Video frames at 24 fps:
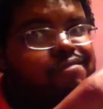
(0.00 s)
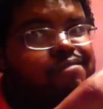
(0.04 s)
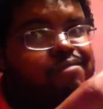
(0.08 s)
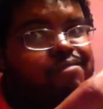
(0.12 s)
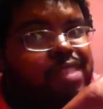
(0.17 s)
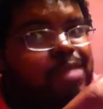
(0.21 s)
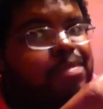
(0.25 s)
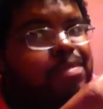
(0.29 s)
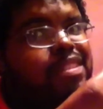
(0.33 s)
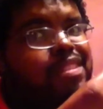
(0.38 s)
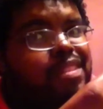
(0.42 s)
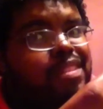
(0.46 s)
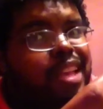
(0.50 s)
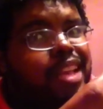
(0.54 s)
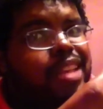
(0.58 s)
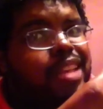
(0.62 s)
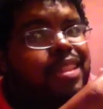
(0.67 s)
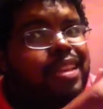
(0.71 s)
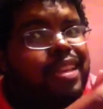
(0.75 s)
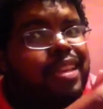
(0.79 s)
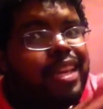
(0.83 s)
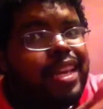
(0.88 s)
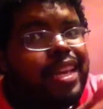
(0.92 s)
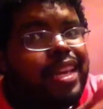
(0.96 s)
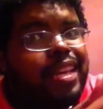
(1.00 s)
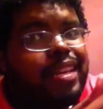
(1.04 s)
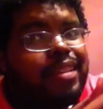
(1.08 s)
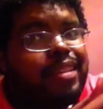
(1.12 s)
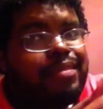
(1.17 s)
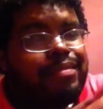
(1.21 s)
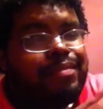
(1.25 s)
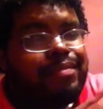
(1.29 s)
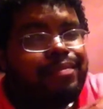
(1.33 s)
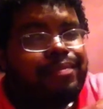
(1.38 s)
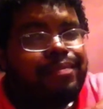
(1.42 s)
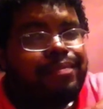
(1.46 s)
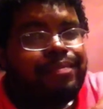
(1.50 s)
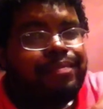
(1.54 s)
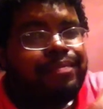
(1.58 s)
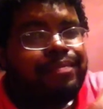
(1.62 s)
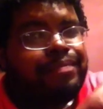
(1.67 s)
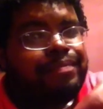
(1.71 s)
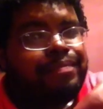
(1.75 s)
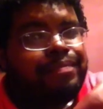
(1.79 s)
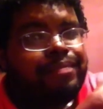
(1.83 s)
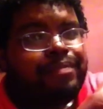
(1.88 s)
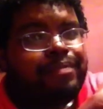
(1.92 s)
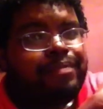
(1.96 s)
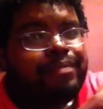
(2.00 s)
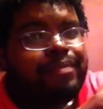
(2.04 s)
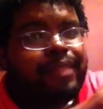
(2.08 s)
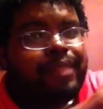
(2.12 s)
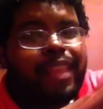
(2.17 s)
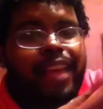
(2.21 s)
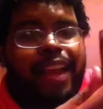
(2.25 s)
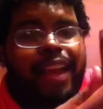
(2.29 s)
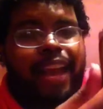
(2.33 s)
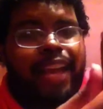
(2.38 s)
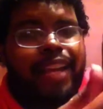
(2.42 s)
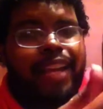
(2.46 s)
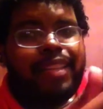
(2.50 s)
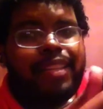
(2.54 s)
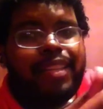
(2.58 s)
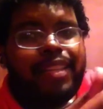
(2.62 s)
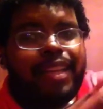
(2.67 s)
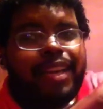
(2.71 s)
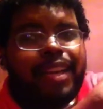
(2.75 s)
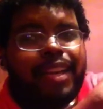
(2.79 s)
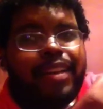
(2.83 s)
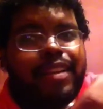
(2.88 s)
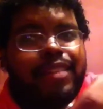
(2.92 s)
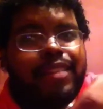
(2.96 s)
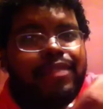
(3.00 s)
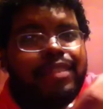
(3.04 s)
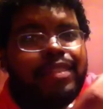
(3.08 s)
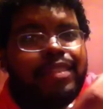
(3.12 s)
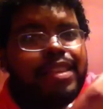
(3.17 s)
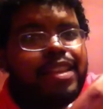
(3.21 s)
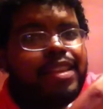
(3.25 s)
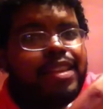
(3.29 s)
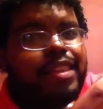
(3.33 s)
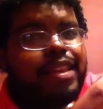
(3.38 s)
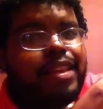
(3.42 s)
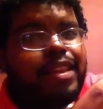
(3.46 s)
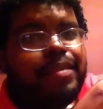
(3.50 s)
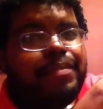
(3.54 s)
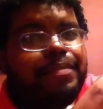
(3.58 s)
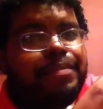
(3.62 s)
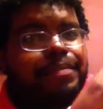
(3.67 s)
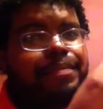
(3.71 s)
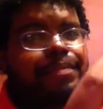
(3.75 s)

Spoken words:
maybe slightly ahead. I didn't think I'd ever say that.